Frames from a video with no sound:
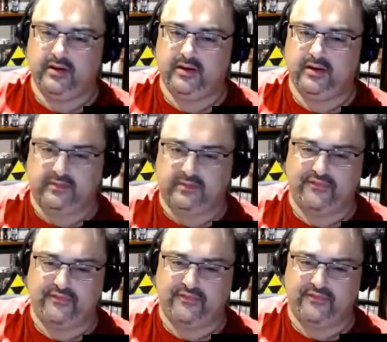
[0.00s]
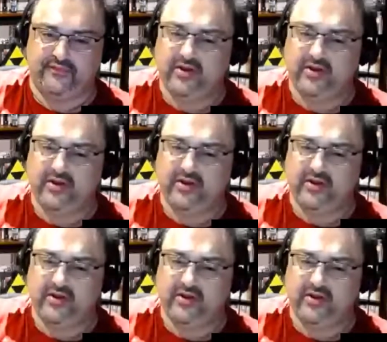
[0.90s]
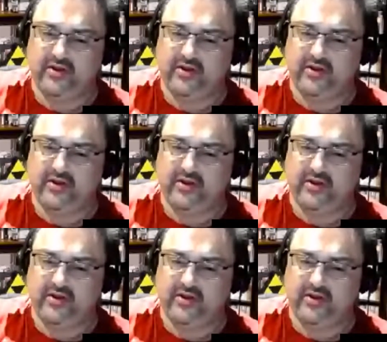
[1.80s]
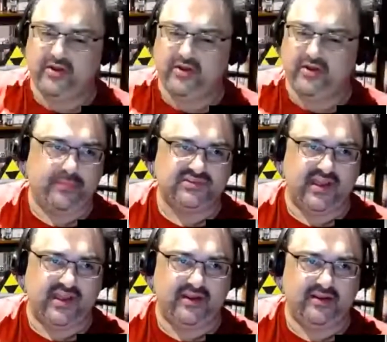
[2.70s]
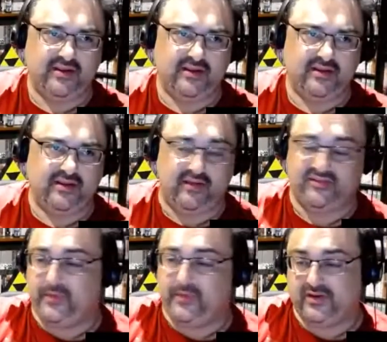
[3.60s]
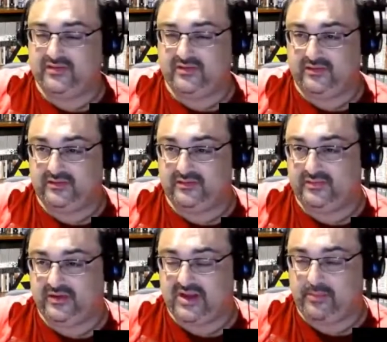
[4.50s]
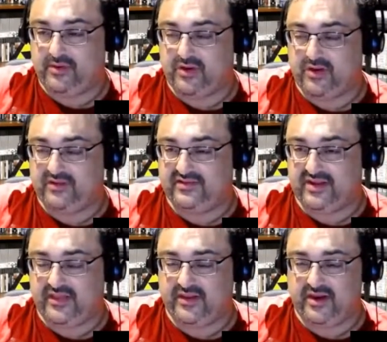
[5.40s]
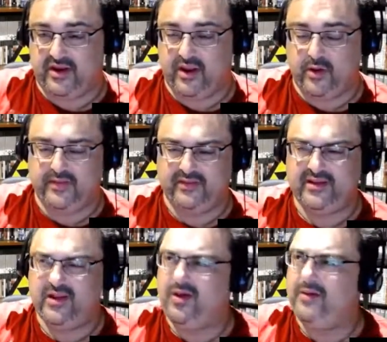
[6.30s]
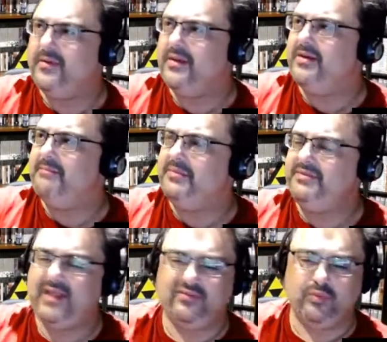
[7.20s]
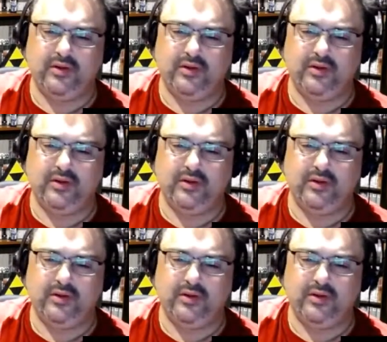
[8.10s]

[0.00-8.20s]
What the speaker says: And I've got to add to that, because a lot of people were saying, I've spoken to a couple of guys today that I know, and they said, oh, but that's what